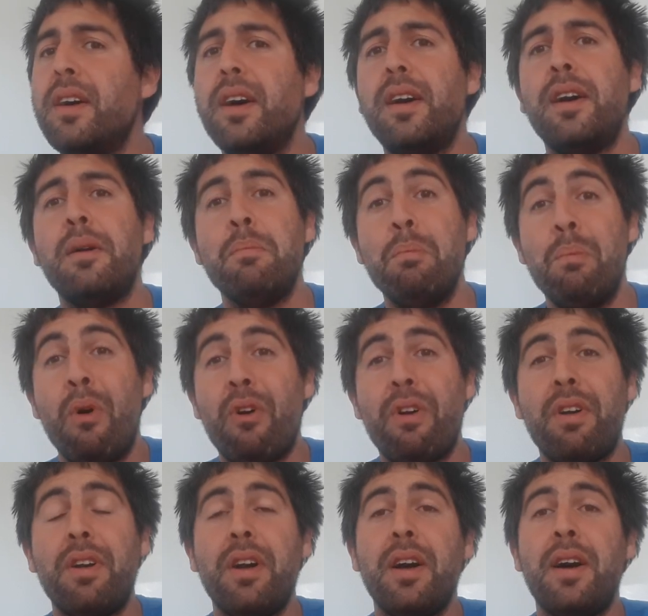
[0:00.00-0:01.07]

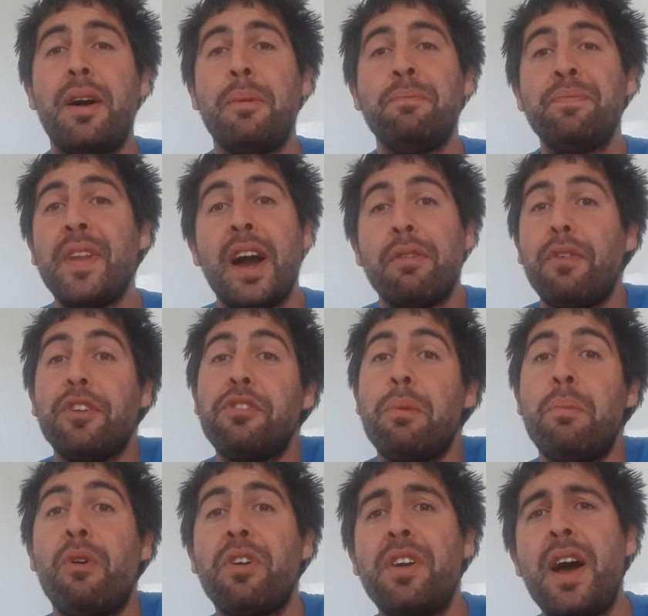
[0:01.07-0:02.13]
I've also
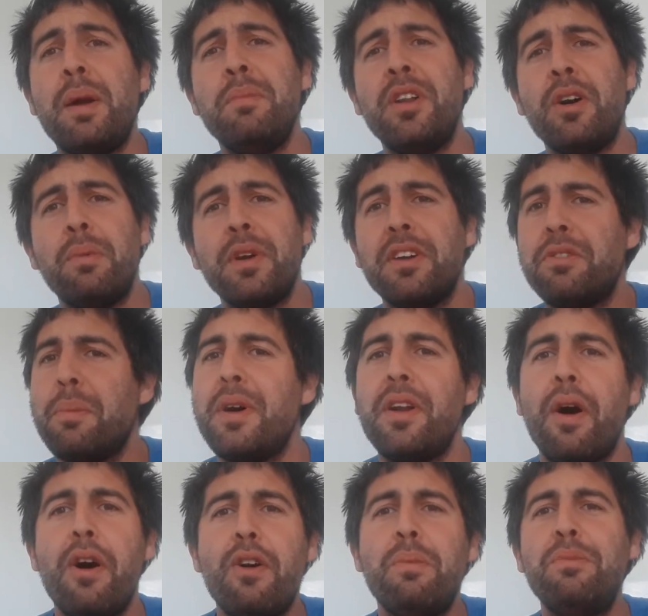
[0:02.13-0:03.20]
more time, you know, because I'm at
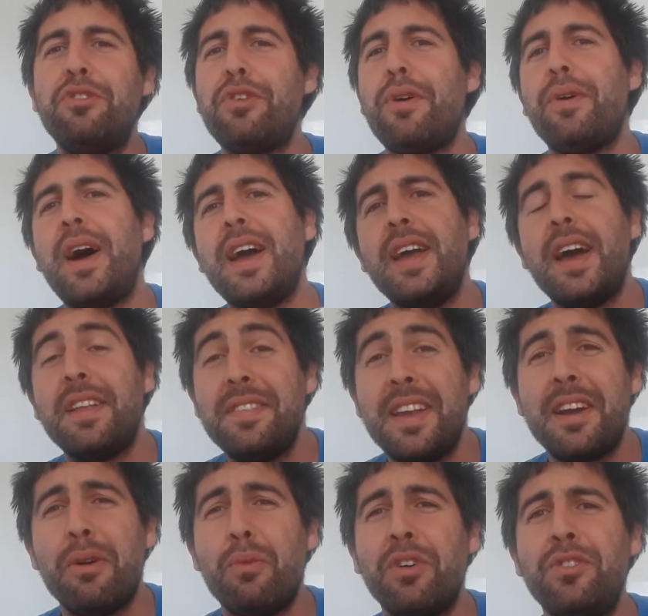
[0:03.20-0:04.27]
home. So I
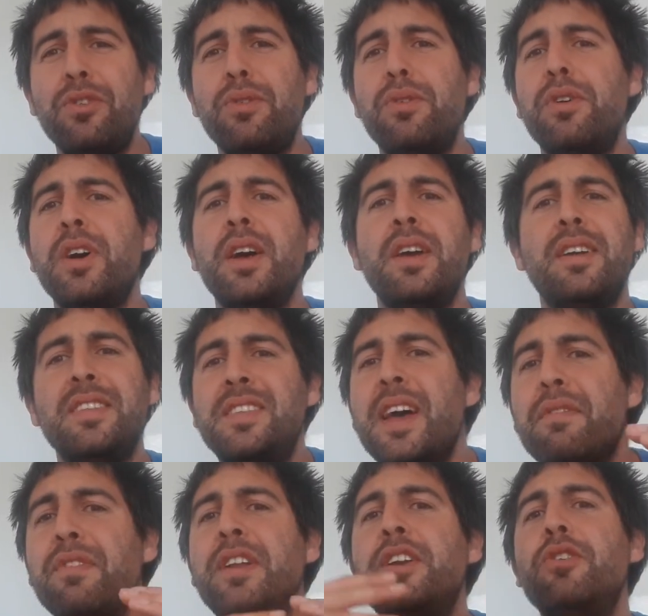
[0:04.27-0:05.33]
think I want to
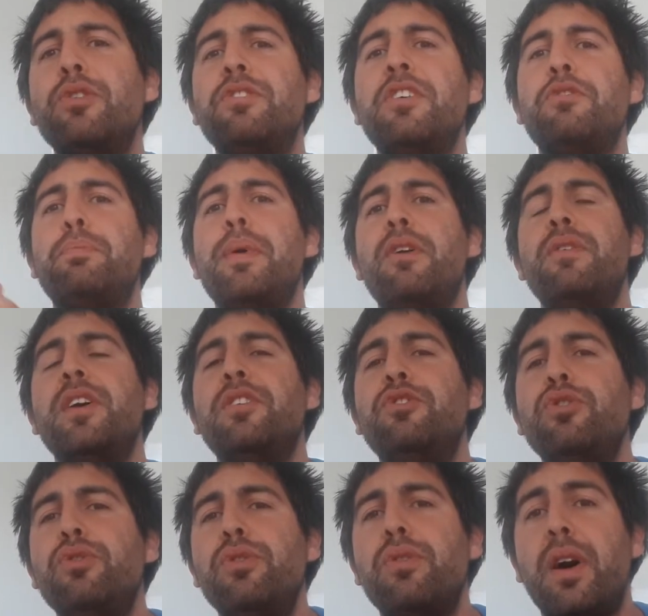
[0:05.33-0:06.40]
definitely use this period
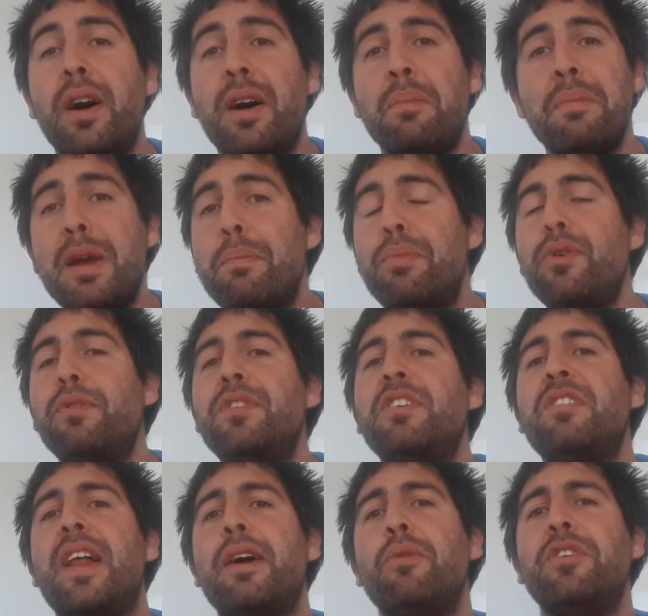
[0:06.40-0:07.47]
to improve
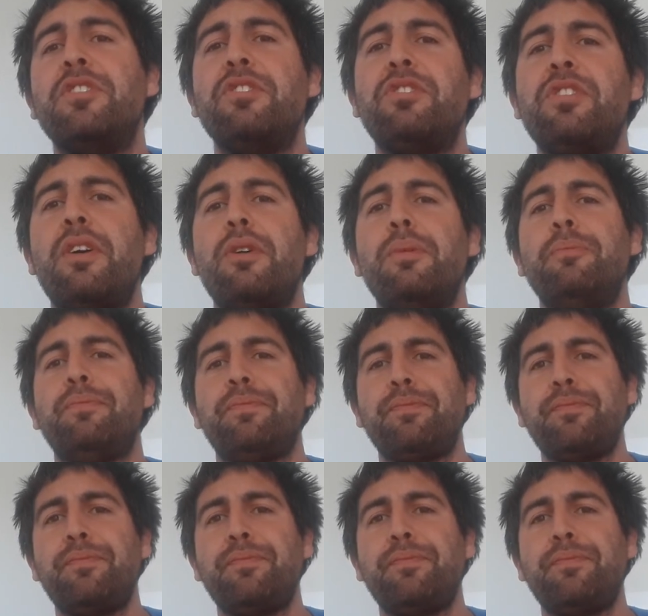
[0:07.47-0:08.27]
these languages. So